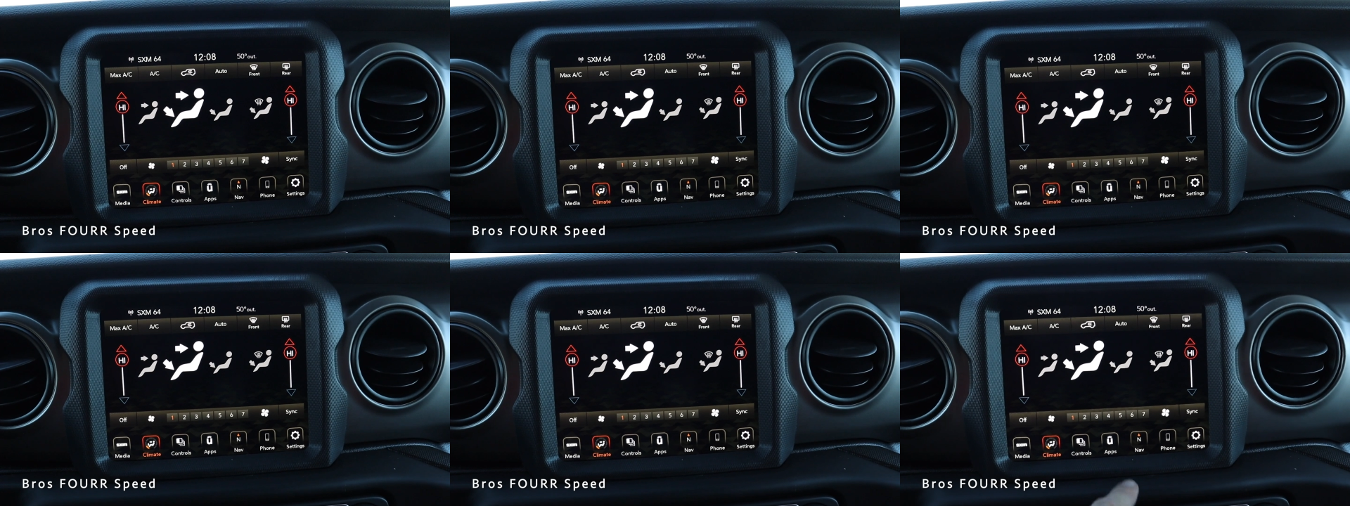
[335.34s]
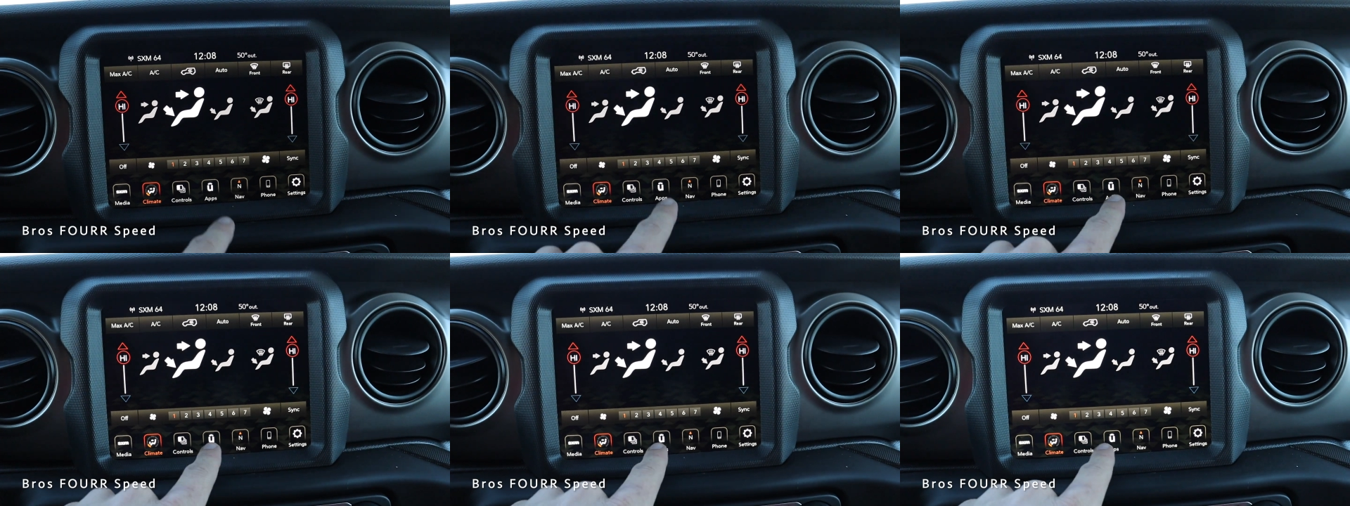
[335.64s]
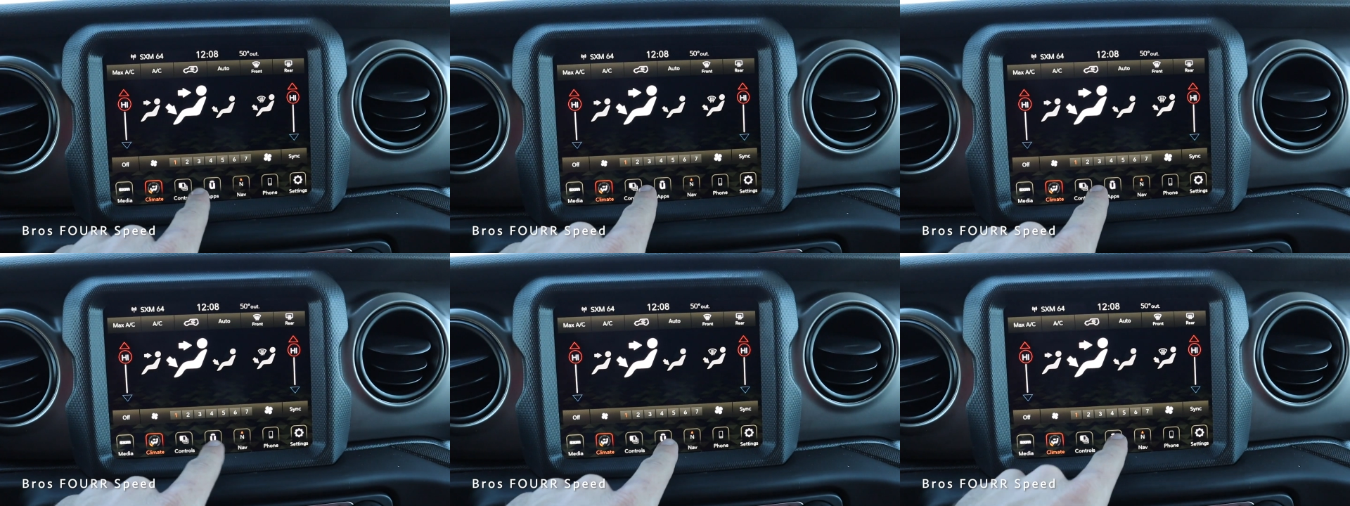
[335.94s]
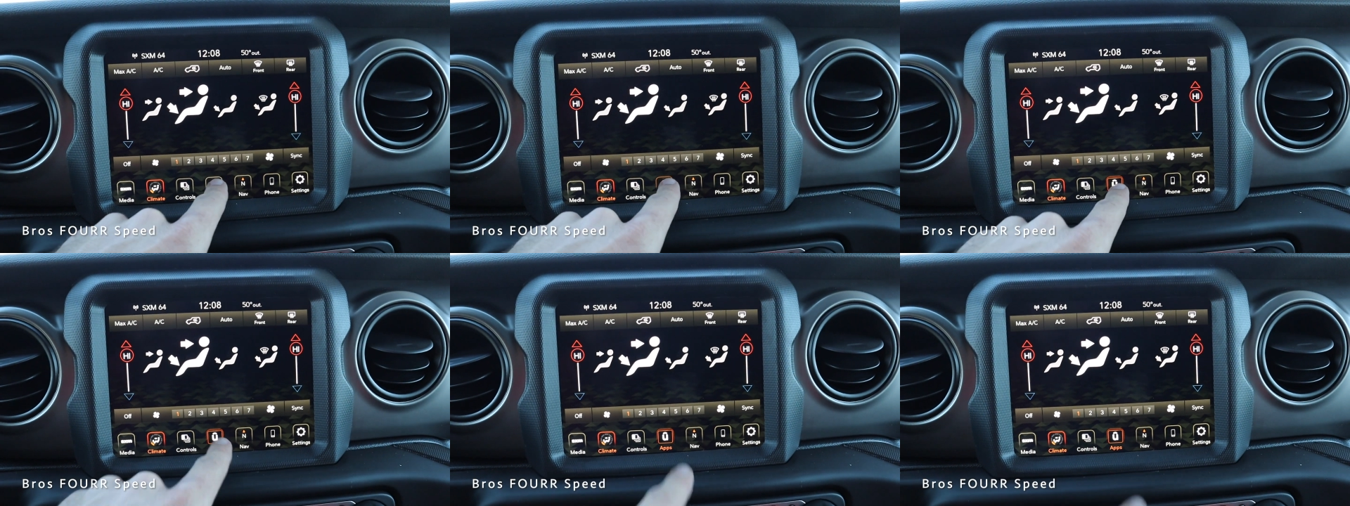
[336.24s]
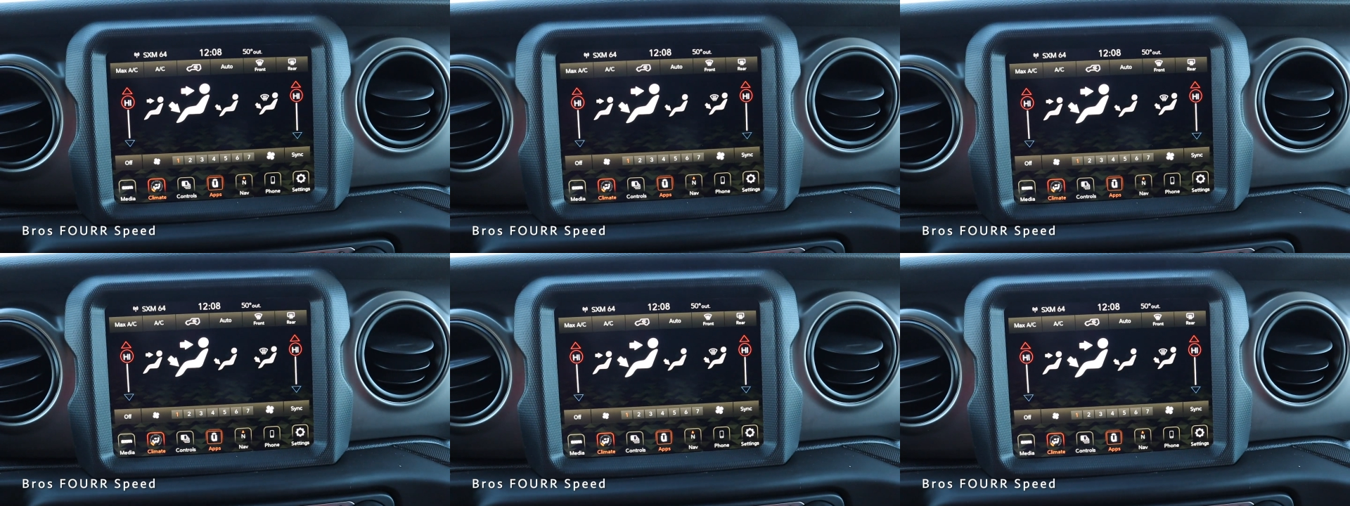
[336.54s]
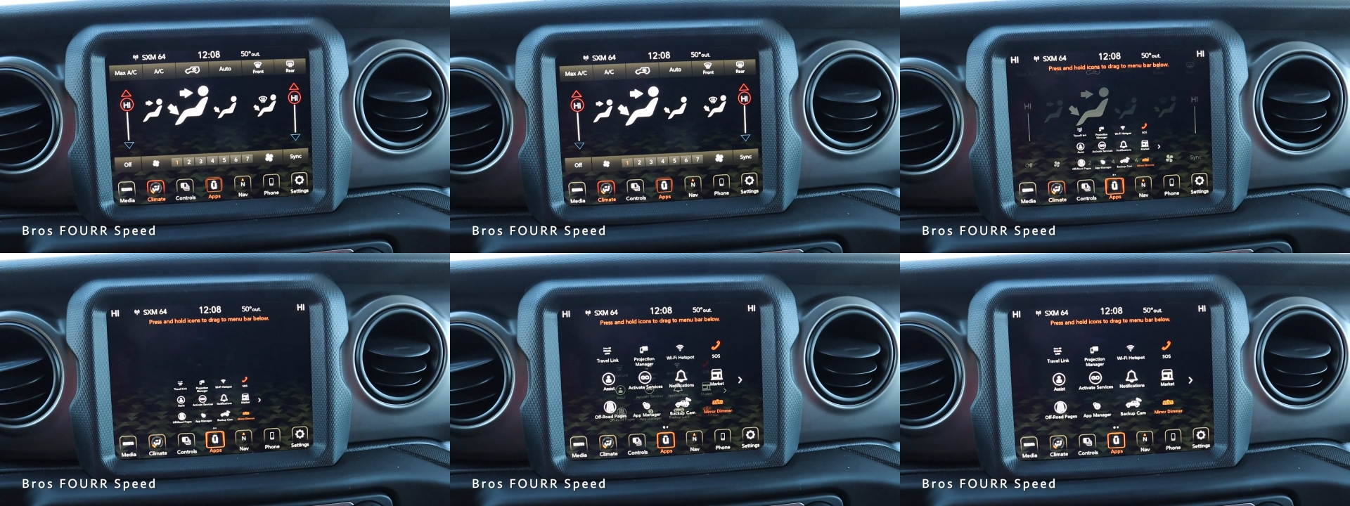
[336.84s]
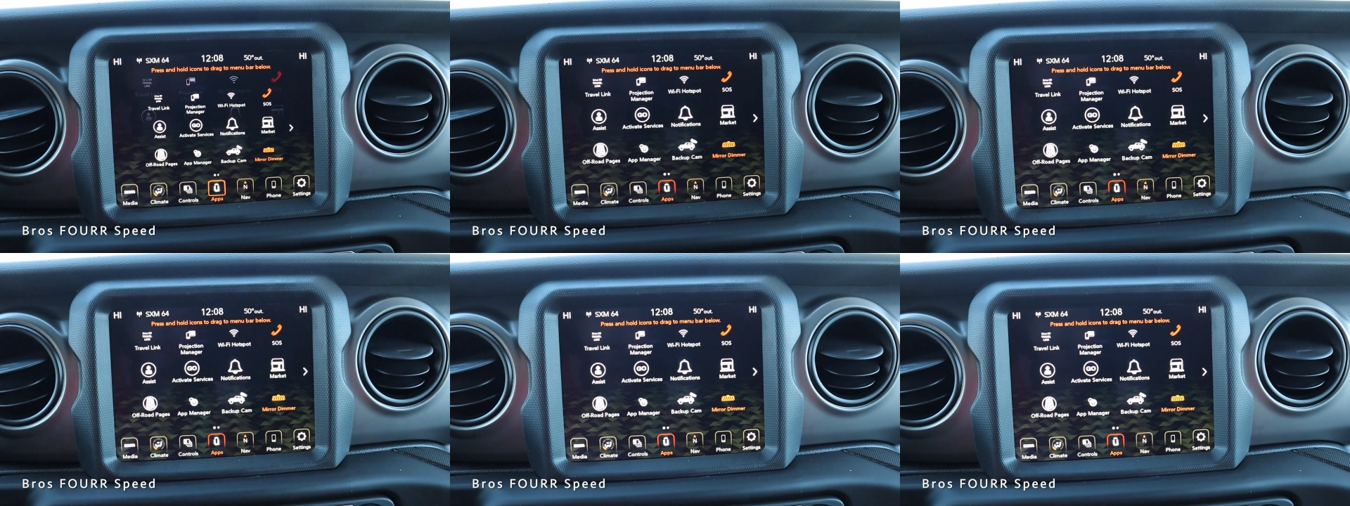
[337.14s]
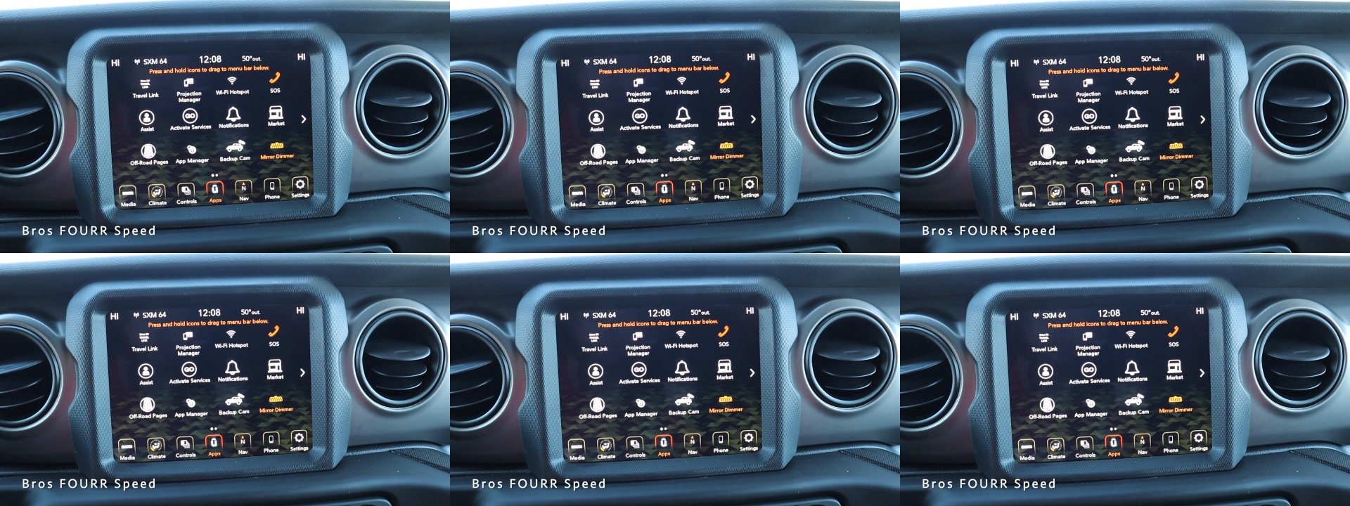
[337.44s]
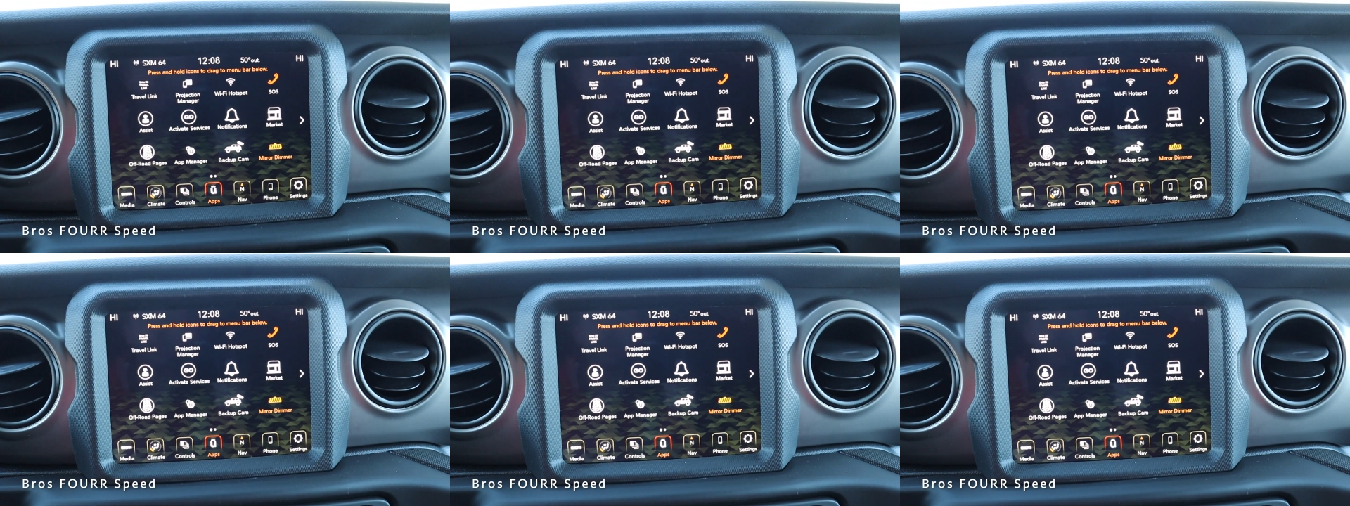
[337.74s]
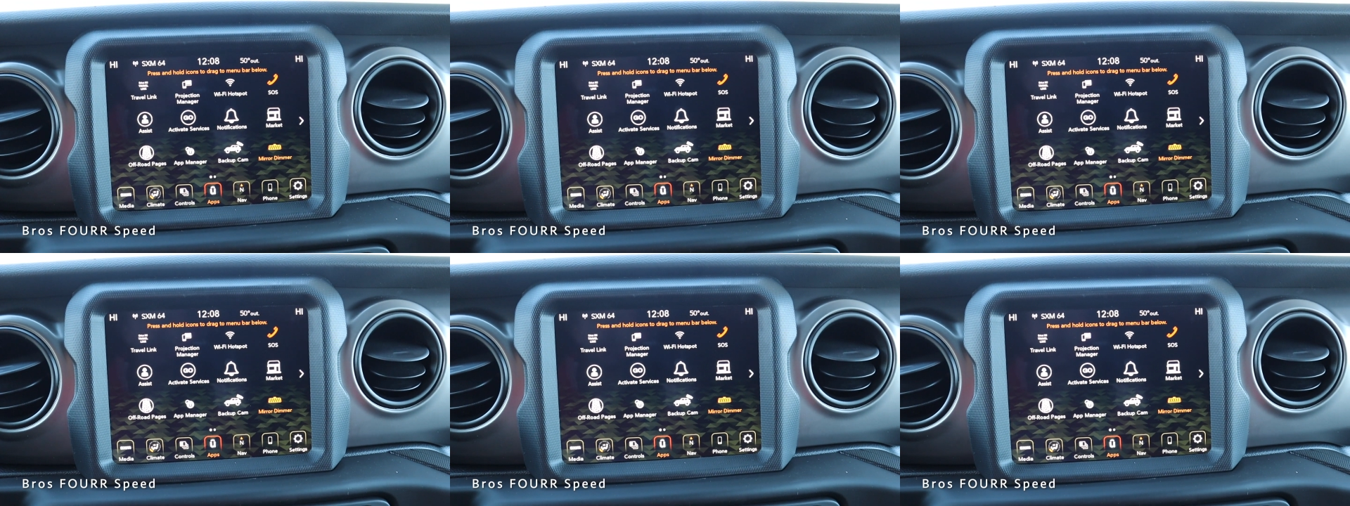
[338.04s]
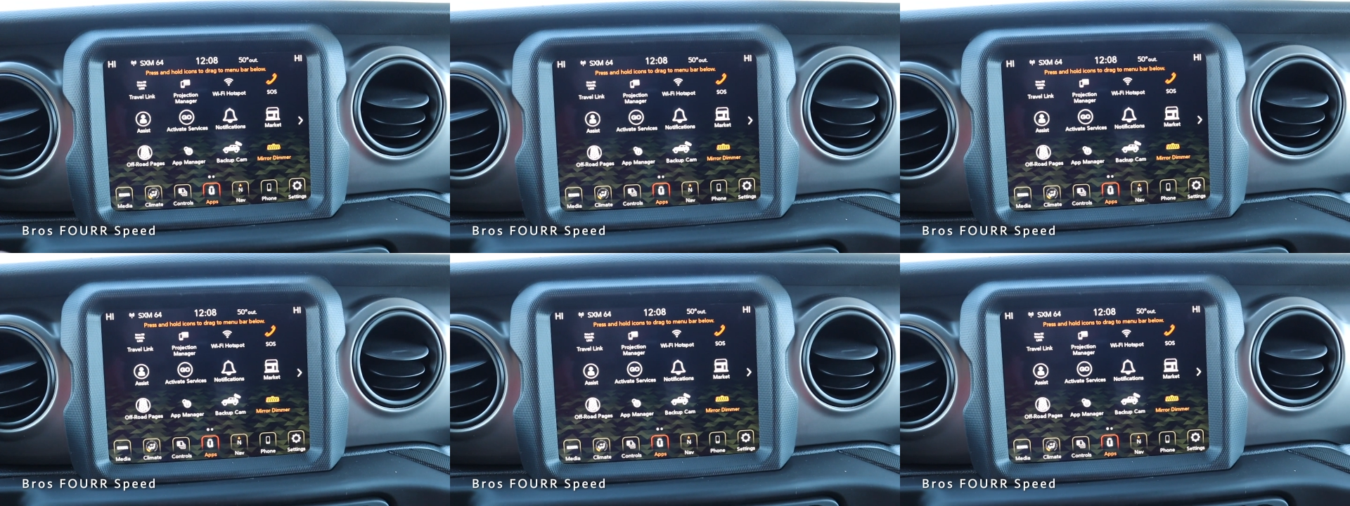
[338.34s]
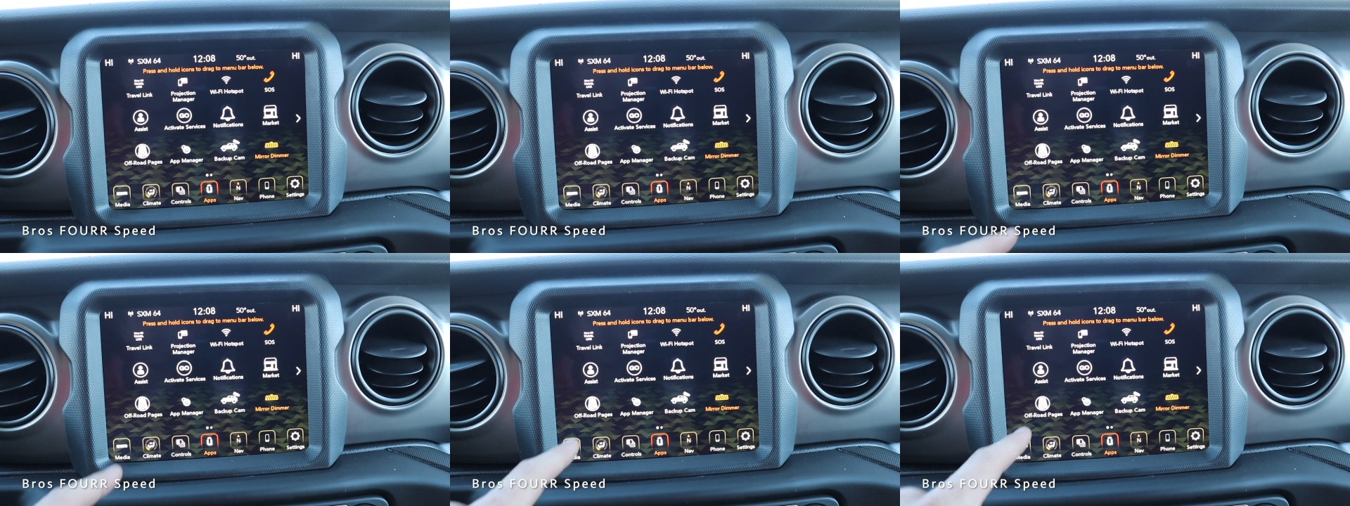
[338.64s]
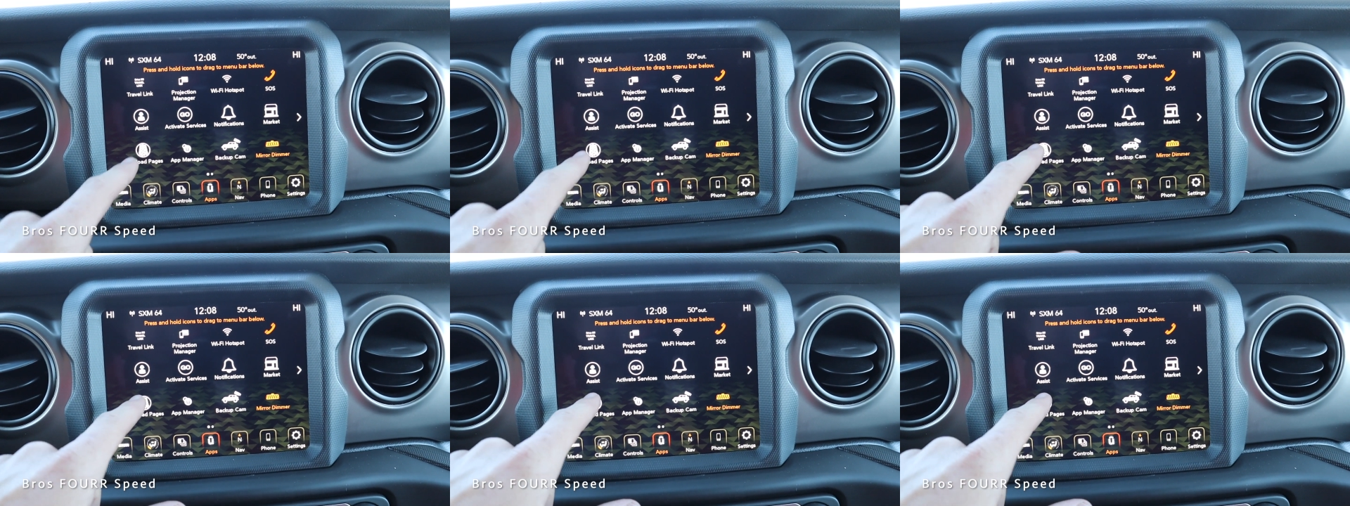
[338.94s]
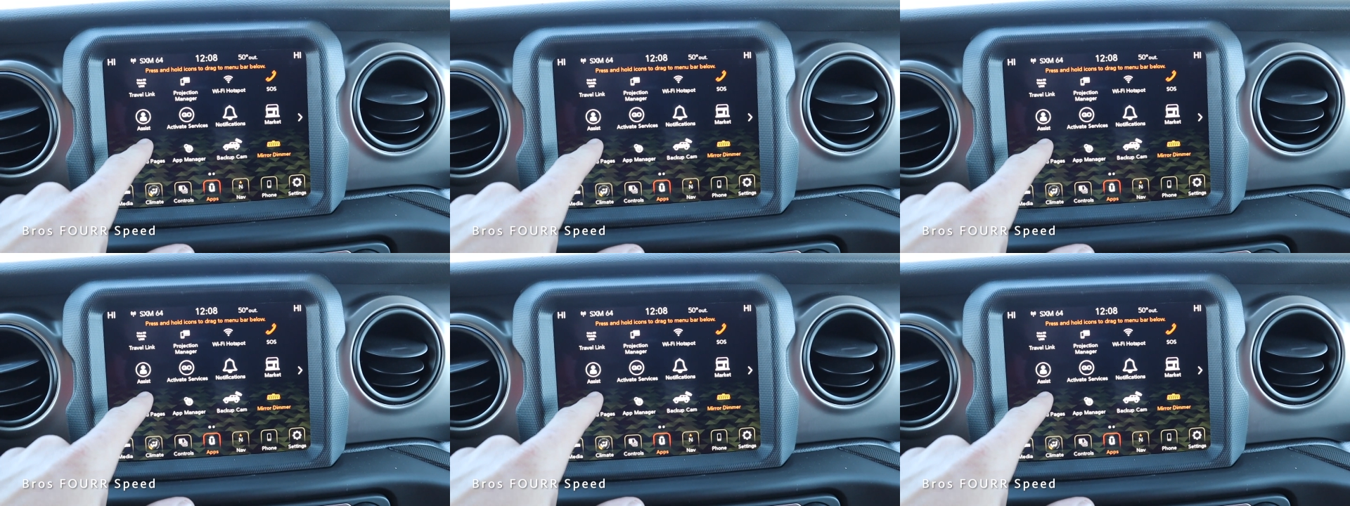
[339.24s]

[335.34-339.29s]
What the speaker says: No face is visible, so there are no lips to read.